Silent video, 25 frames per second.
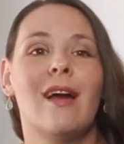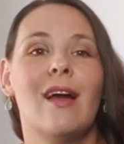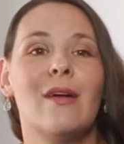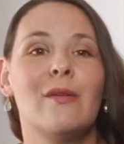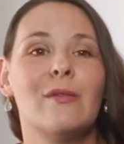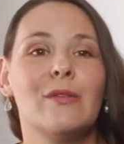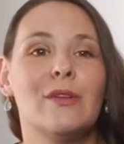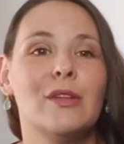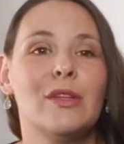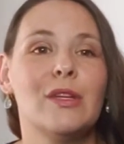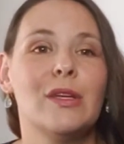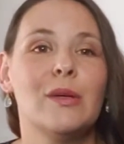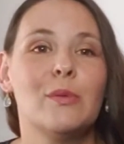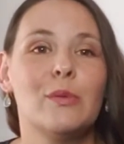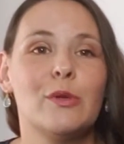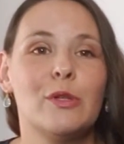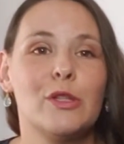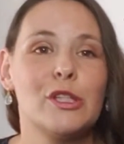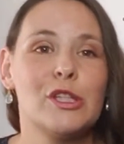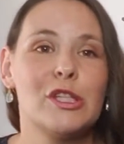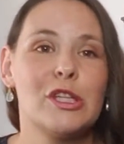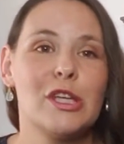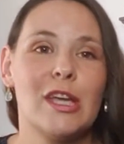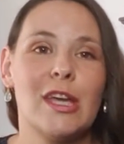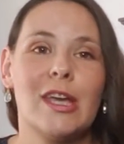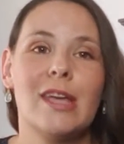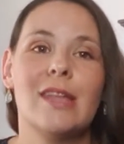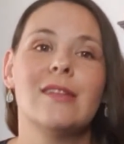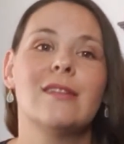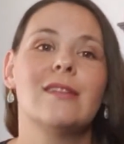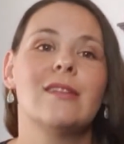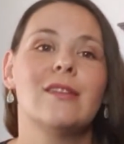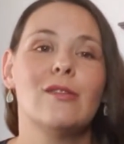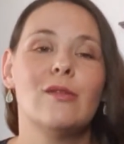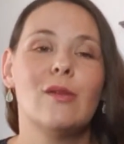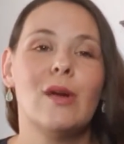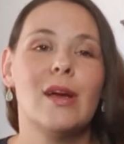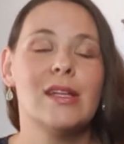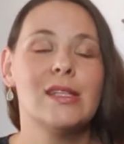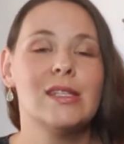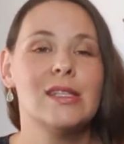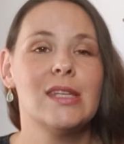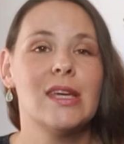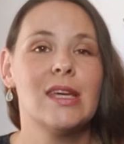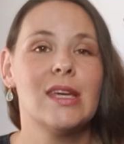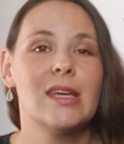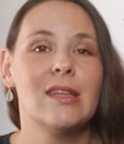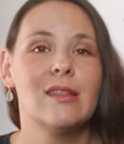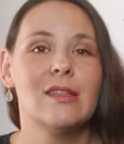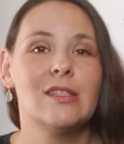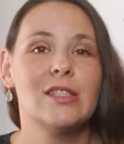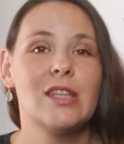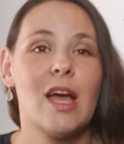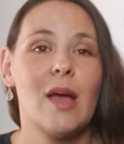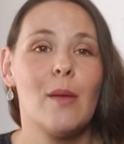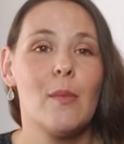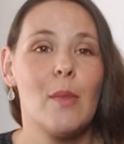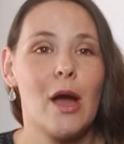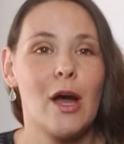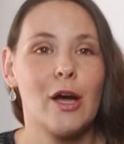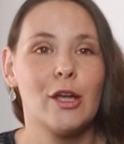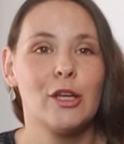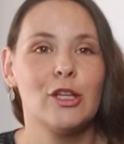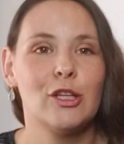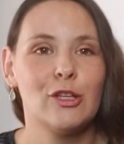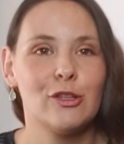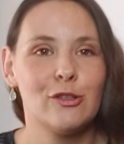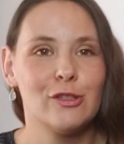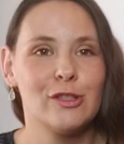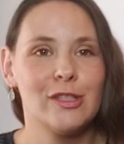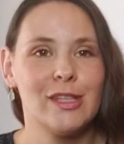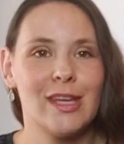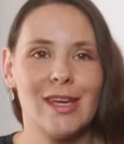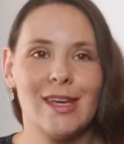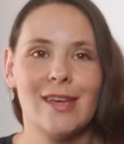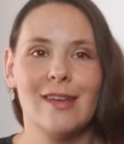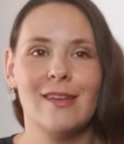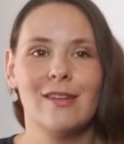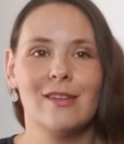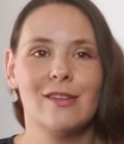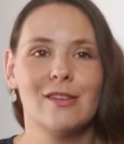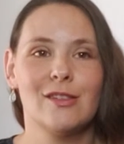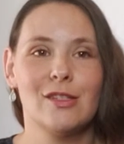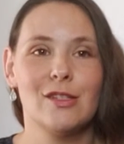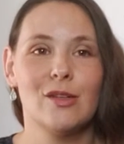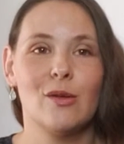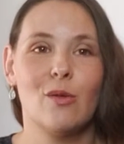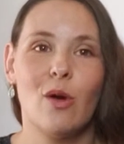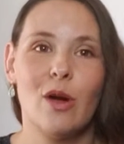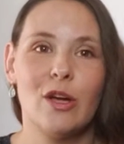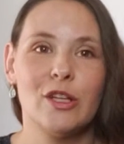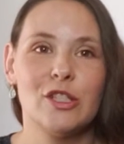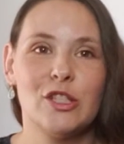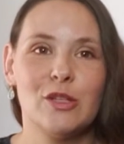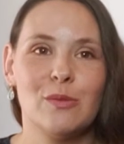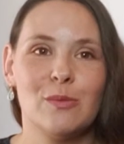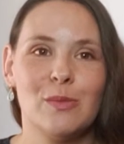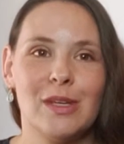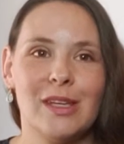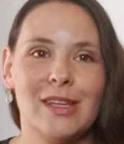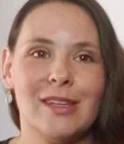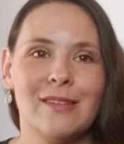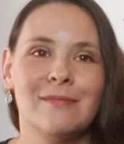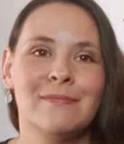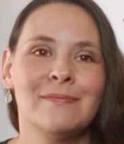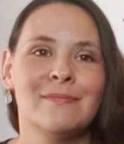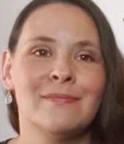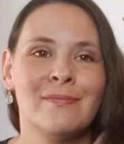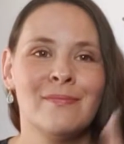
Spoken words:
I really appreciate you guys taking the time out of your day to watch me.